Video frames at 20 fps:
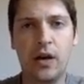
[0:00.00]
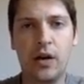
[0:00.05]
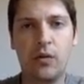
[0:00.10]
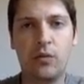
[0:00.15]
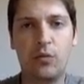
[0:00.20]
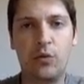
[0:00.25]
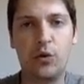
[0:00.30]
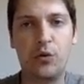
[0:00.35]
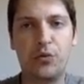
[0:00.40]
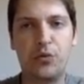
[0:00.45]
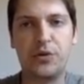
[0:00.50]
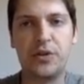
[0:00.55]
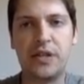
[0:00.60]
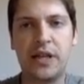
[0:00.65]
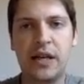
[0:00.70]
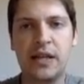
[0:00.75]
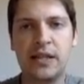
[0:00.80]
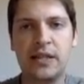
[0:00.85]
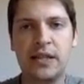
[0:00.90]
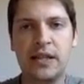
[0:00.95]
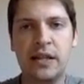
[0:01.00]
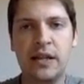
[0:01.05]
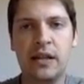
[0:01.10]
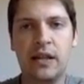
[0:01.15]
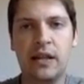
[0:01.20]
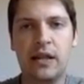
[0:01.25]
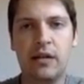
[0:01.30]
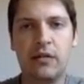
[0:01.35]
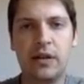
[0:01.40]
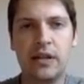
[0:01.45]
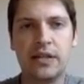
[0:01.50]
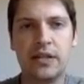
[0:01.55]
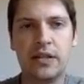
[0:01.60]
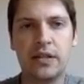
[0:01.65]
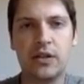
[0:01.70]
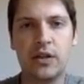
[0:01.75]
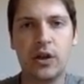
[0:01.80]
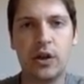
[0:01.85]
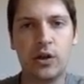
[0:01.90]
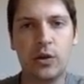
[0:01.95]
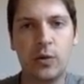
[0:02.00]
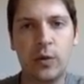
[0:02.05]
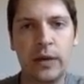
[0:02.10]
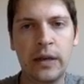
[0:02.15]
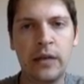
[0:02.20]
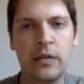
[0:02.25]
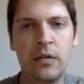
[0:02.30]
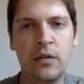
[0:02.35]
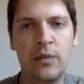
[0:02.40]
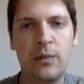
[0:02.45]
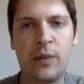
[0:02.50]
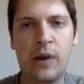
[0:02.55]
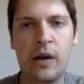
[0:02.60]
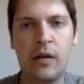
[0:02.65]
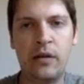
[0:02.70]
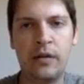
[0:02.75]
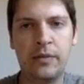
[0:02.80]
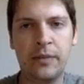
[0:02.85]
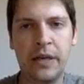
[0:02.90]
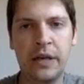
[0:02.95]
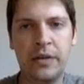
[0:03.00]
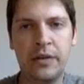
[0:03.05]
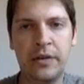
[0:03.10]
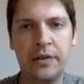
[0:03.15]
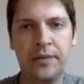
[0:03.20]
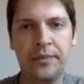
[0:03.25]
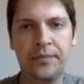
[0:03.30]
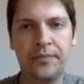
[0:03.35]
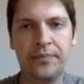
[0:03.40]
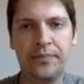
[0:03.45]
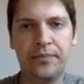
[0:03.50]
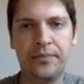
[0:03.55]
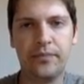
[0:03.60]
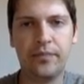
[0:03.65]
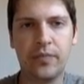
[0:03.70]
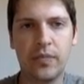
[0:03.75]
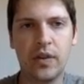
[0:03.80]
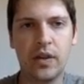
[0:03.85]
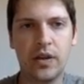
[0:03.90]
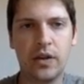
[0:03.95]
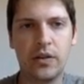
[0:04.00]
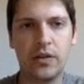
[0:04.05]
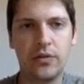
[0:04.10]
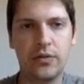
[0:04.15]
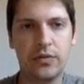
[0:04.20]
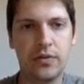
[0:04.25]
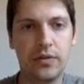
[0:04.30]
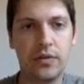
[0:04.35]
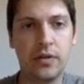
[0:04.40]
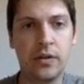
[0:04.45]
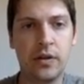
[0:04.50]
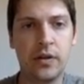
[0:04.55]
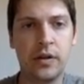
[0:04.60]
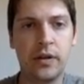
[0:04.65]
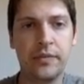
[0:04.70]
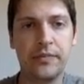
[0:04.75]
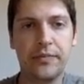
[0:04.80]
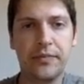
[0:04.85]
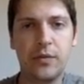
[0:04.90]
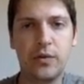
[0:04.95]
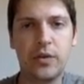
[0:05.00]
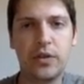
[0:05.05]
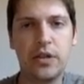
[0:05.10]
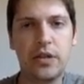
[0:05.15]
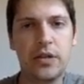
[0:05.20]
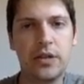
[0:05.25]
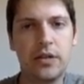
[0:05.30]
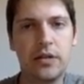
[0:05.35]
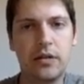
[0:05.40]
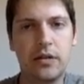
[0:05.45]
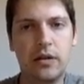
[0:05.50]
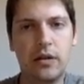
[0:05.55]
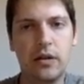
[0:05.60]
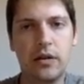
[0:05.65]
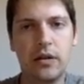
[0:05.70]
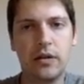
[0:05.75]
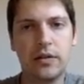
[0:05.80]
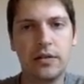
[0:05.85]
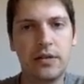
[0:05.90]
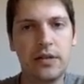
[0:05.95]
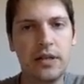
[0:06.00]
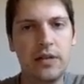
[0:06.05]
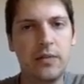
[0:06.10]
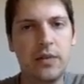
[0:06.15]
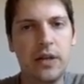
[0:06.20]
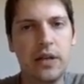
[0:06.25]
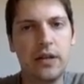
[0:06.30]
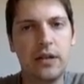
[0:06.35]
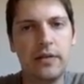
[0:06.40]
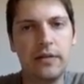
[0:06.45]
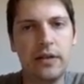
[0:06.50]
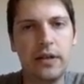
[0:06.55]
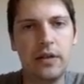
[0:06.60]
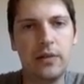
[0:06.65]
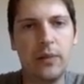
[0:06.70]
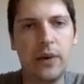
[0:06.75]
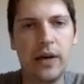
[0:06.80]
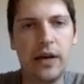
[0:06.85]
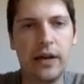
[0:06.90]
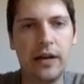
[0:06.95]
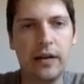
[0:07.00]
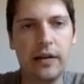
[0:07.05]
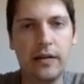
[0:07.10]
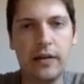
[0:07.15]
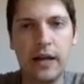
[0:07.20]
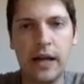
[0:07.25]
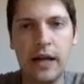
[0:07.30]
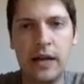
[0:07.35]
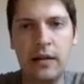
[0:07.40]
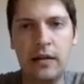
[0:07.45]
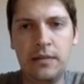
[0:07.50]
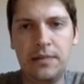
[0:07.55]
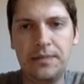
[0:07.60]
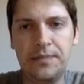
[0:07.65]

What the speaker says: More precisely, there exists a critical parameter, Q star, which is log of sigma divided by L.